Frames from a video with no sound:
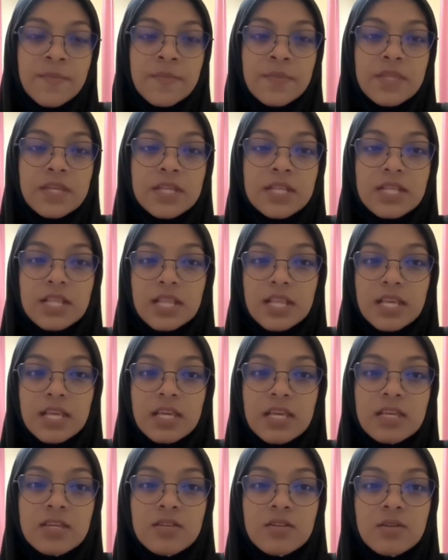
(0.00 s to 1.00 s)
Thirdly,
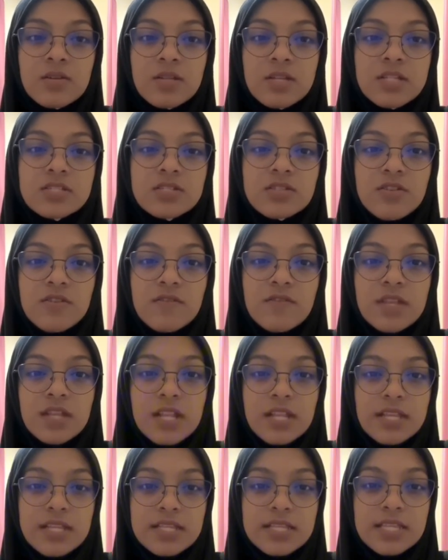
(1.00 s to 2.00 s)
knowledge of the
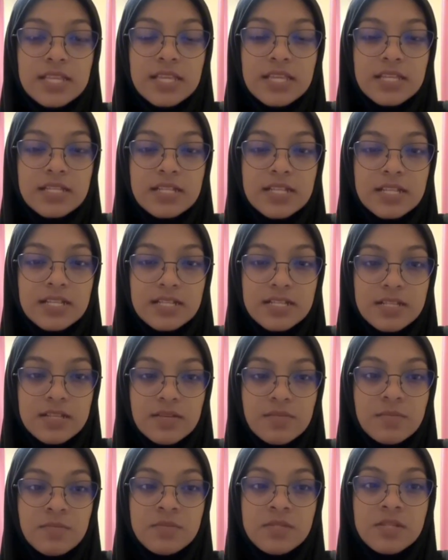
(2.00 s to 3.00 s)
lead-tin
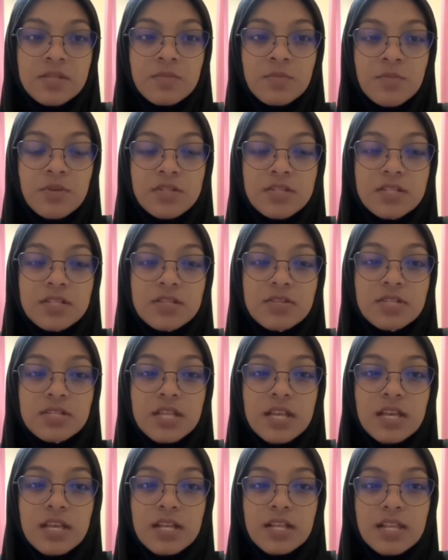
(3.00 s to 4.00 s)
system supports
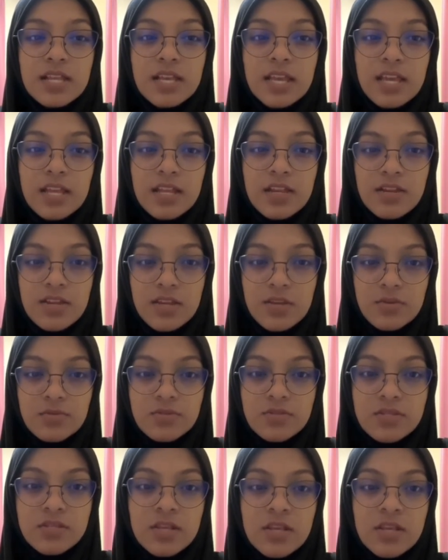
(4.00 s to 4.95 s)
recycling and reuse.